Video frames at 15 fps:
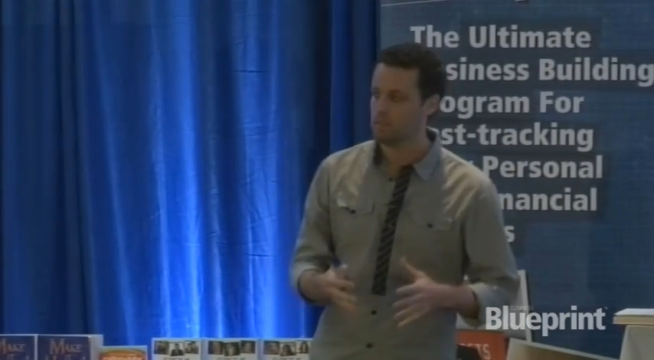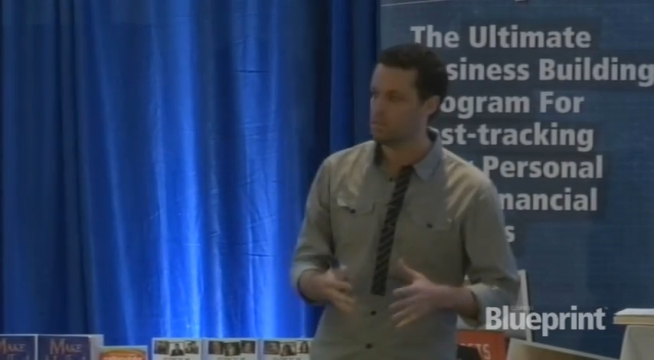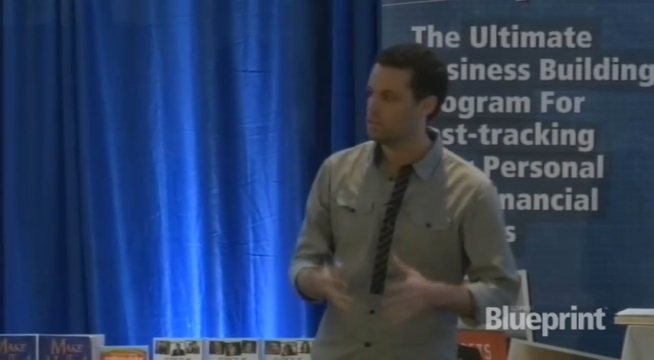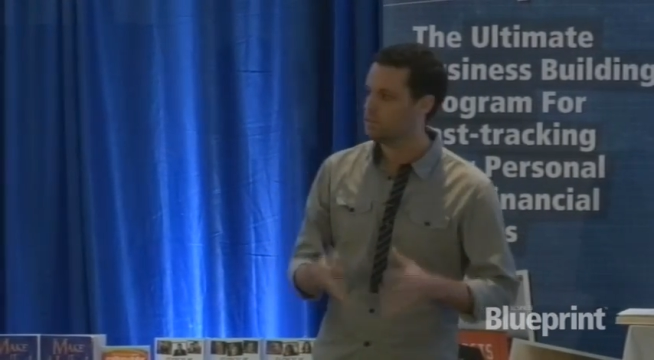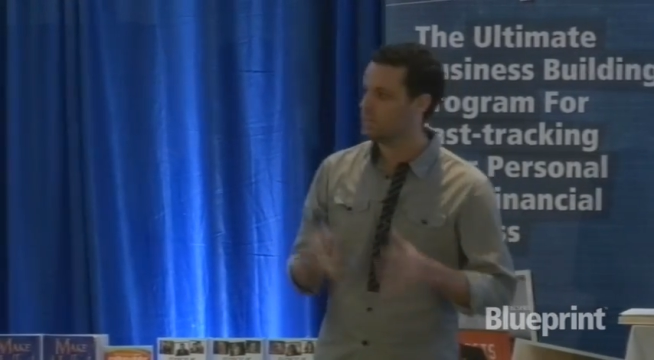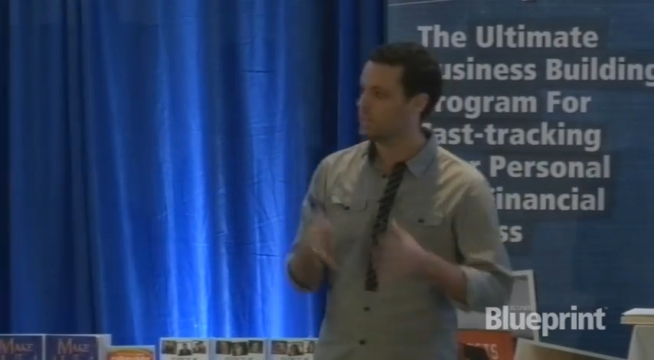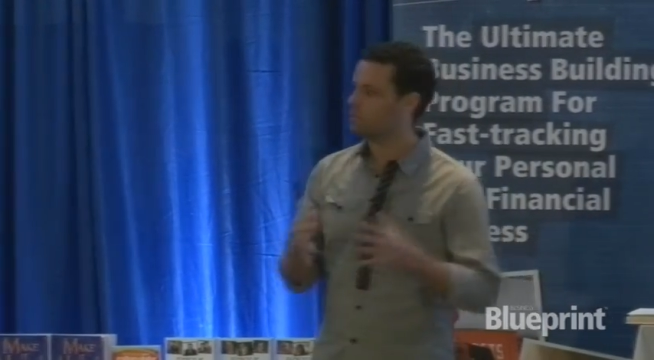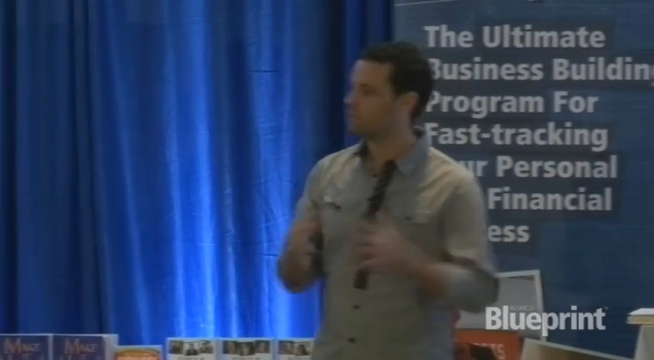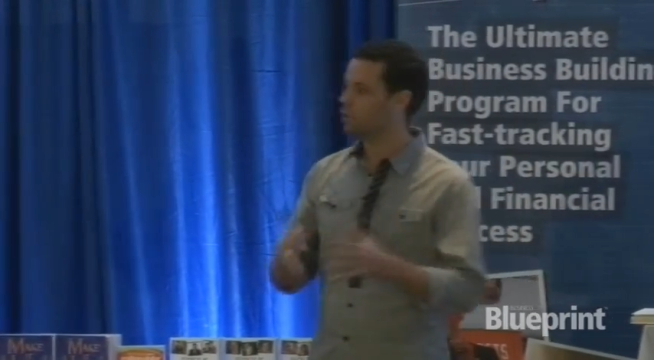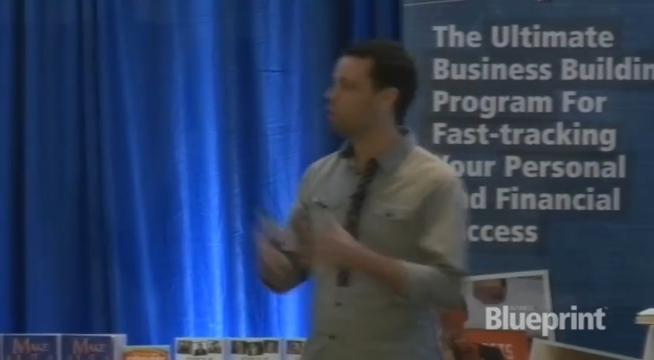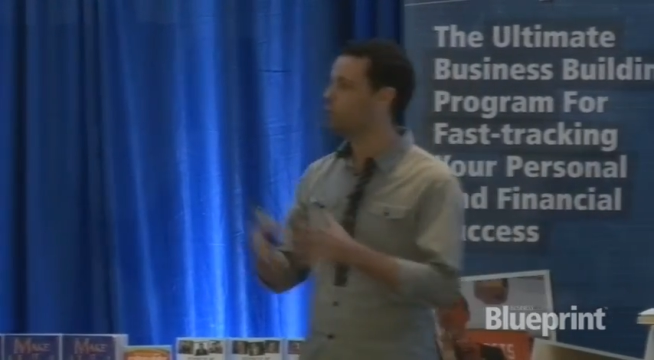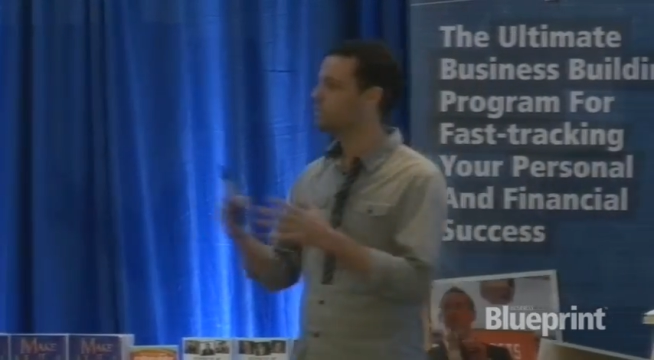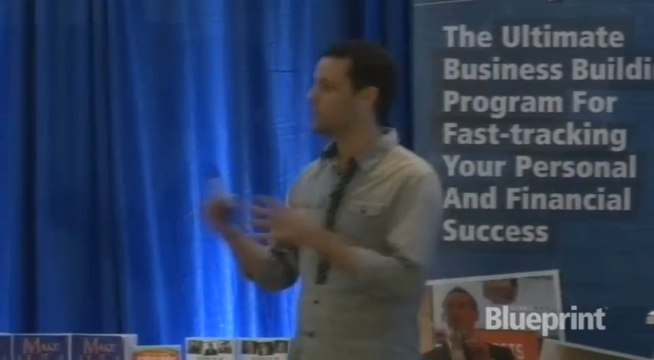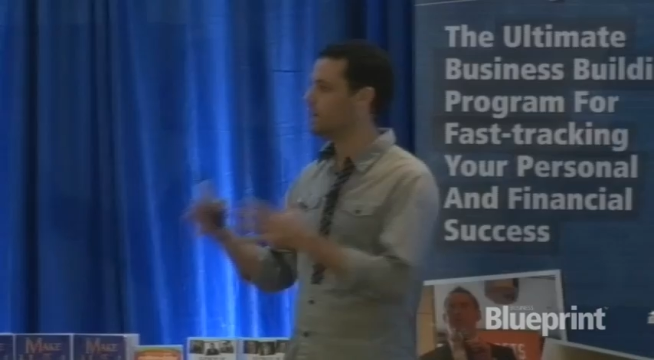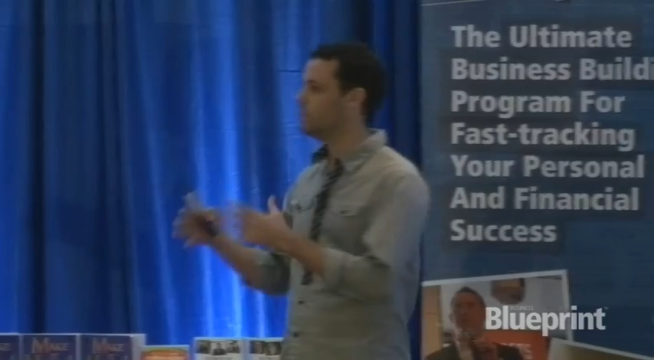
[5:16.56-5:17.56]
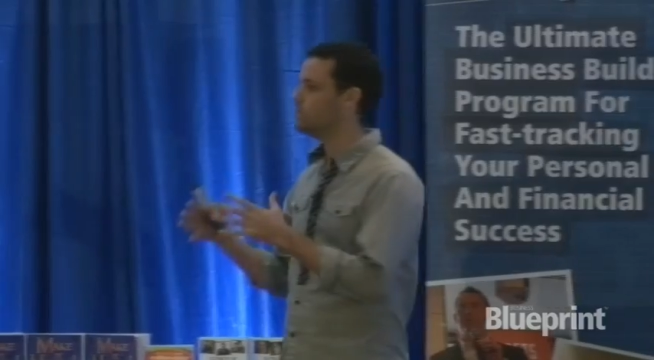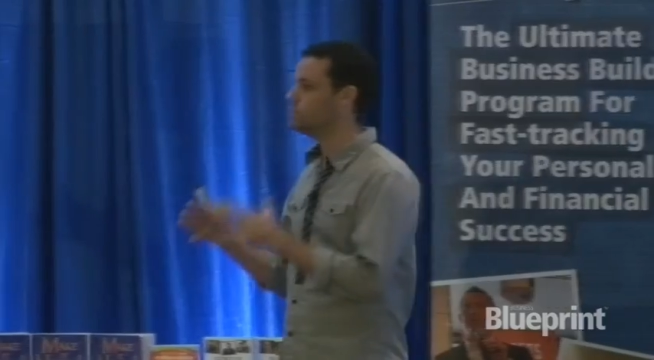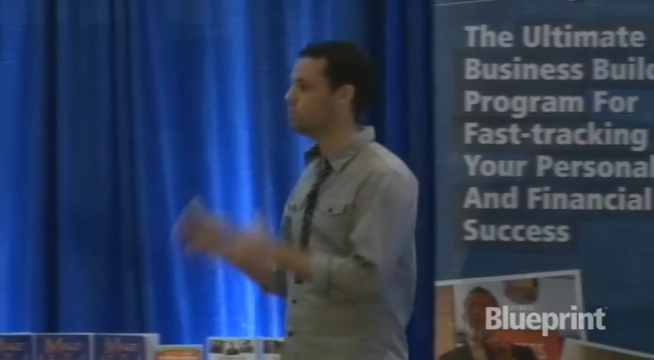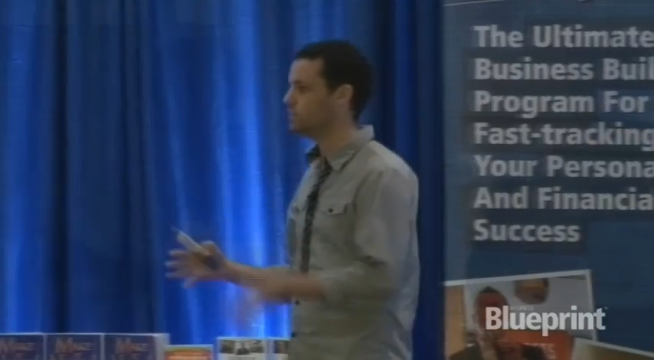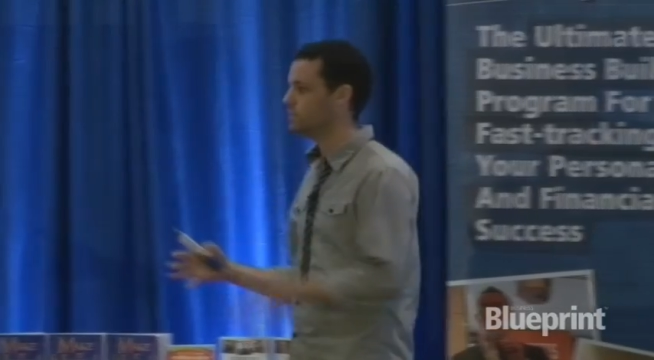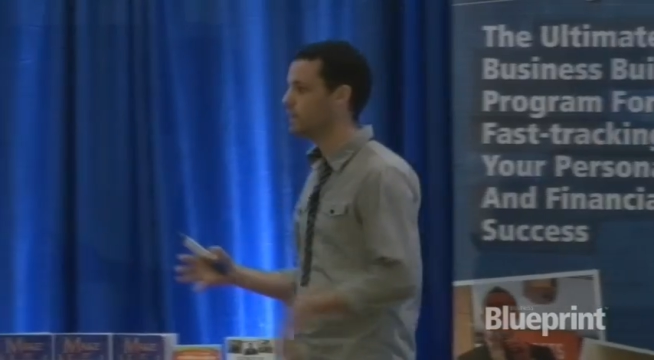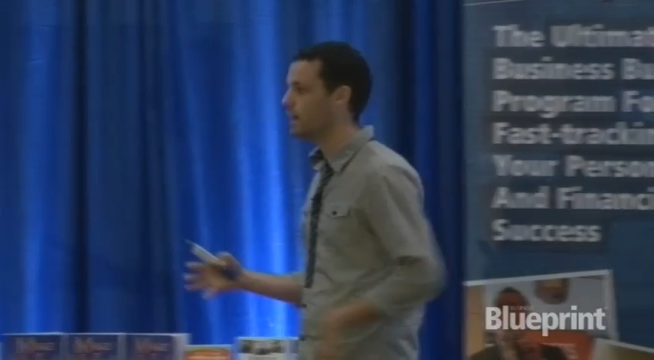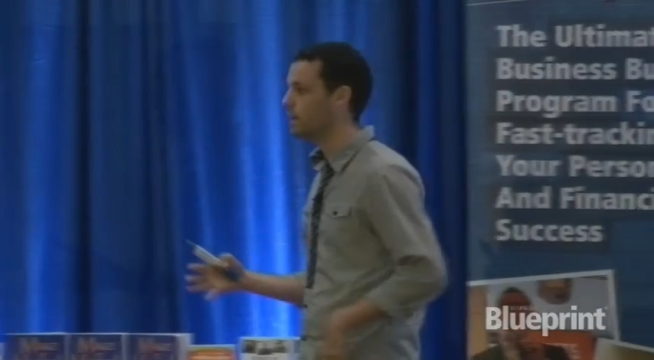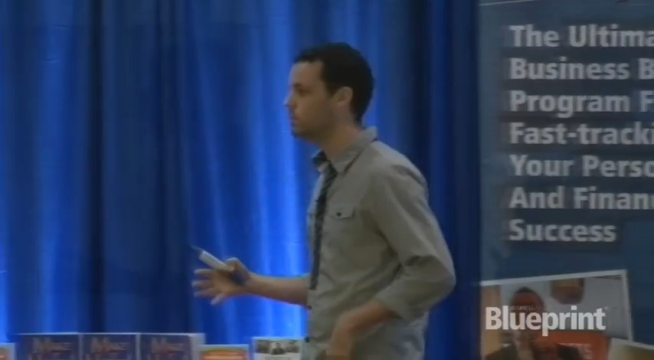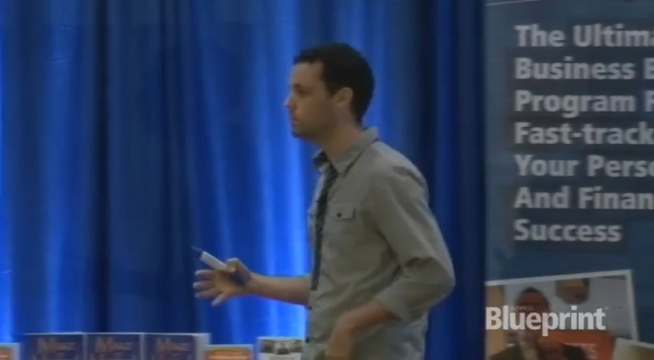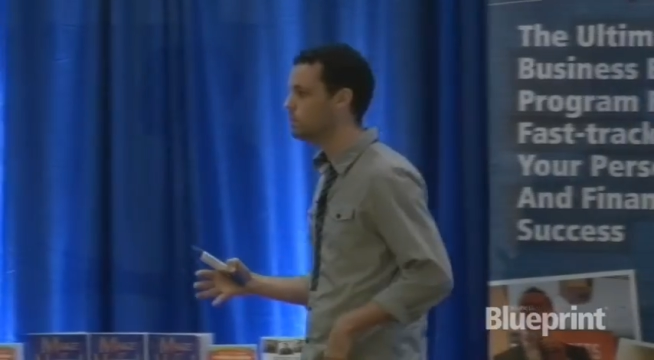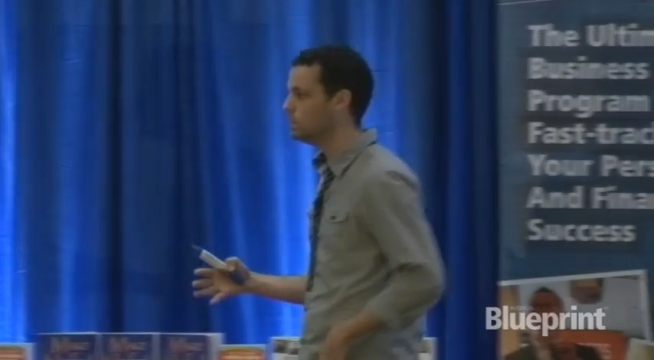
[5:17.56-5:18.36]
that gets closer to a sale.